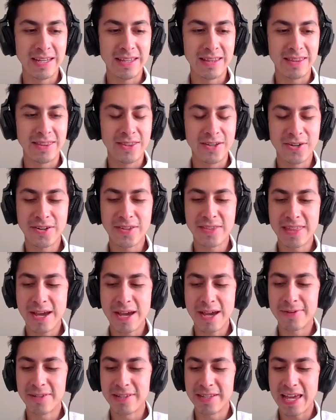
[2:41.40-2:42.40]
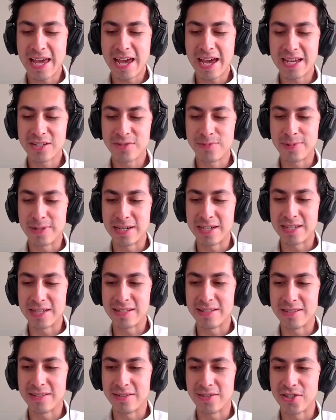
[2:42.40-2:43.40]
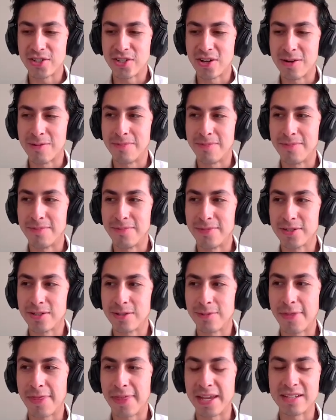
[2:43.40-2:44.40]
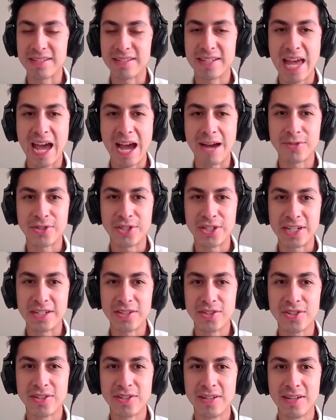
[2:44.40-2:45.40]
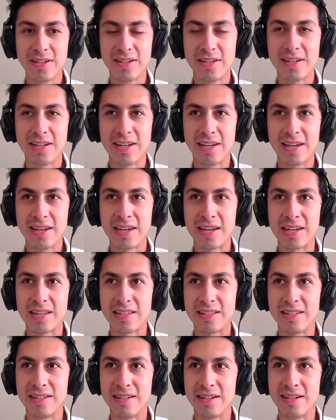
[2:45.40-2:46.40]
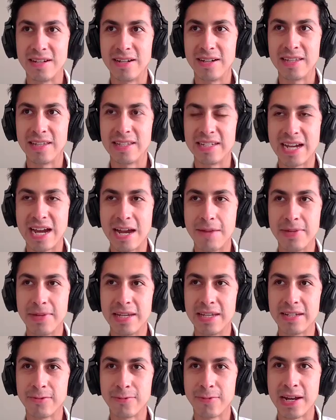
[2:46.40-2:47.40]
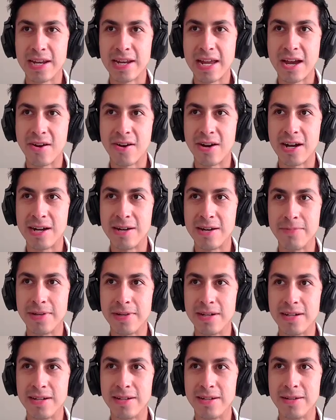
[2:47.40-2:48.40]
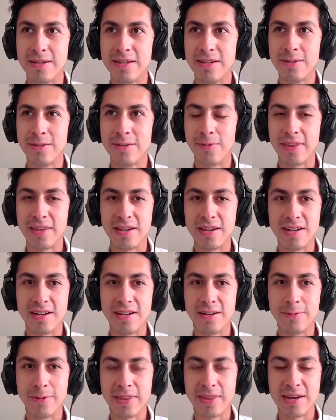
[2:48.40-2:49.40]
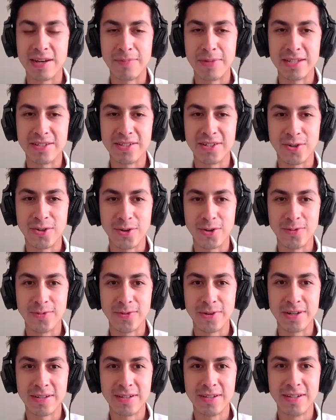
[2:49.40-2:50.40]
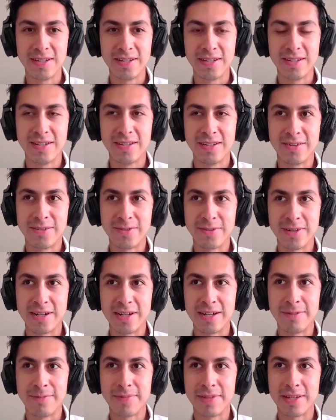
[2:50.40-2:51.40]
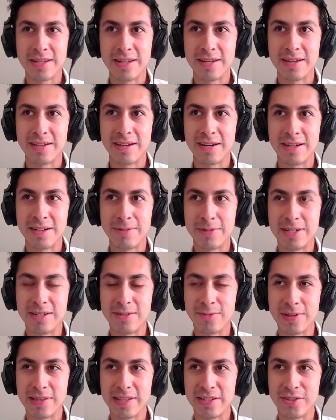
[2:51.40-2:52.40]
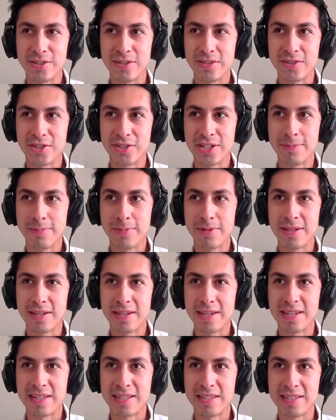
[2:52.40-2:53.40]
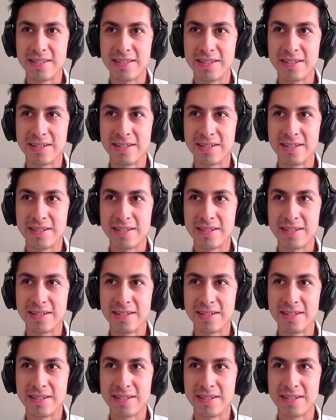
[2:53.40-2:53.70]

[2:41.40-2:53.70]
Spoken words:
there definitely has been some things that have changed, and in the time being, right now, I'm with an amazing girlfriend, right? I'm in a relationship, and